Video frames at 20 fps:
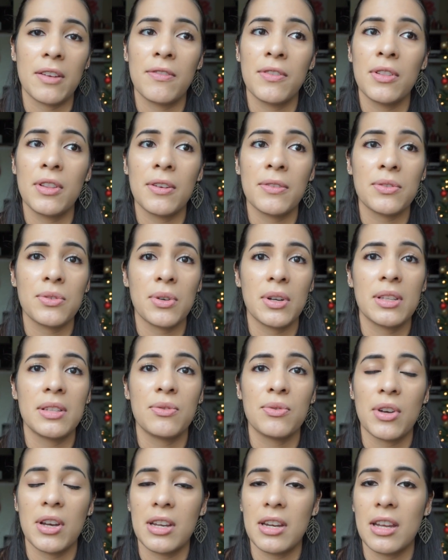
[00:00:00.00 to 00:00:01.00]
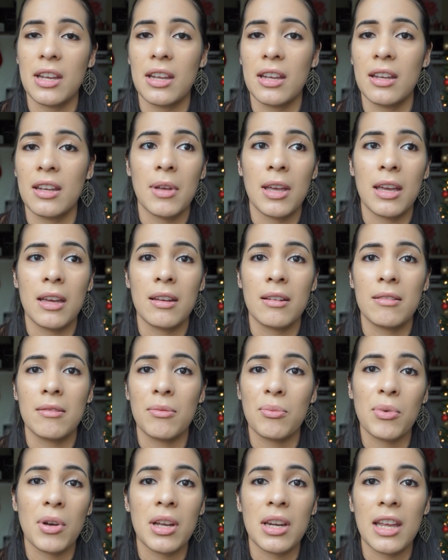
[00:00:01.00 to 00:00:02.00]
If you love strength training
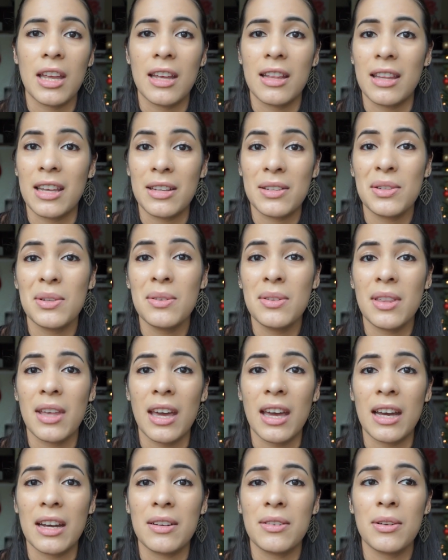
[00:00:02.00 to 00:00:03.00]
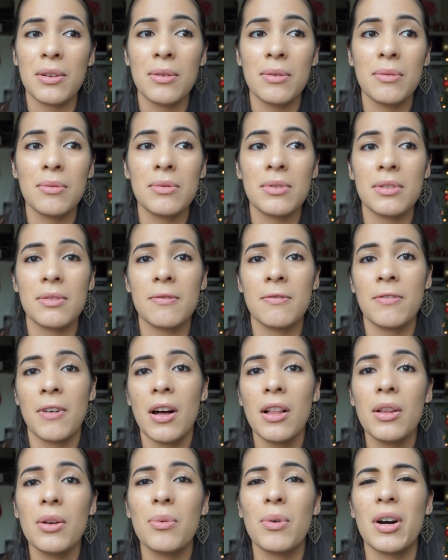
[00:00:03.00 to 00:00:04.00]
and running, like, do that. Don't
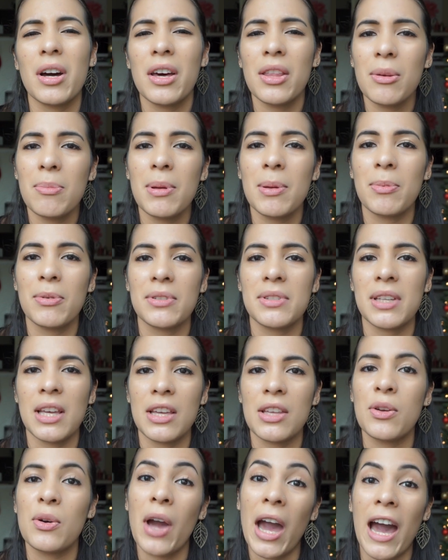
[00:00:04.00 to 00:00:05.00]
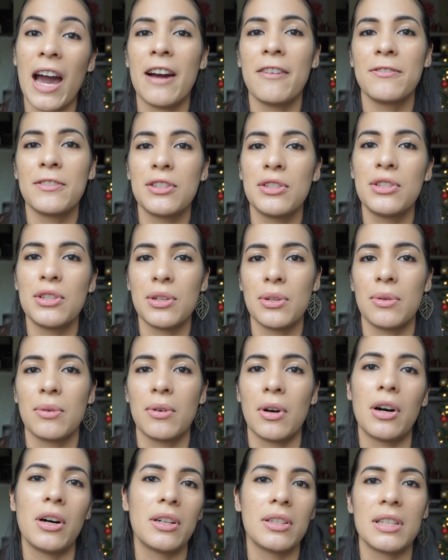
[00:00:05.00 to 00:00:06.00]
follow what other people say you have to
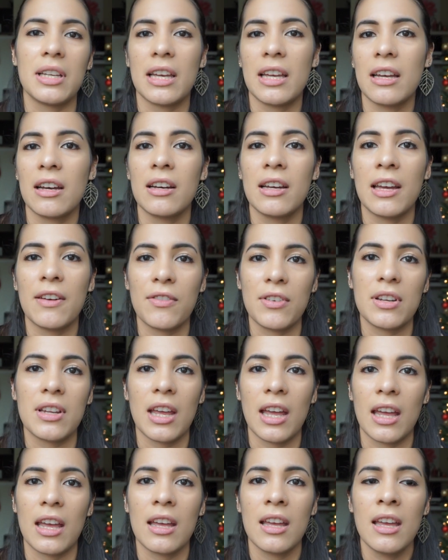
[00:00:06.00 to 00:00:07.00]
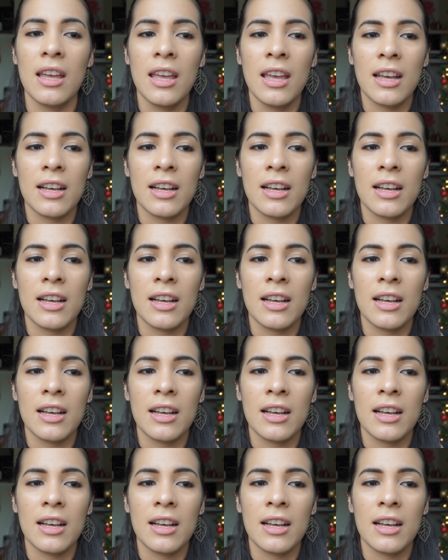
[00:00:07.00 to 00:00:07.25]
do all day, every day.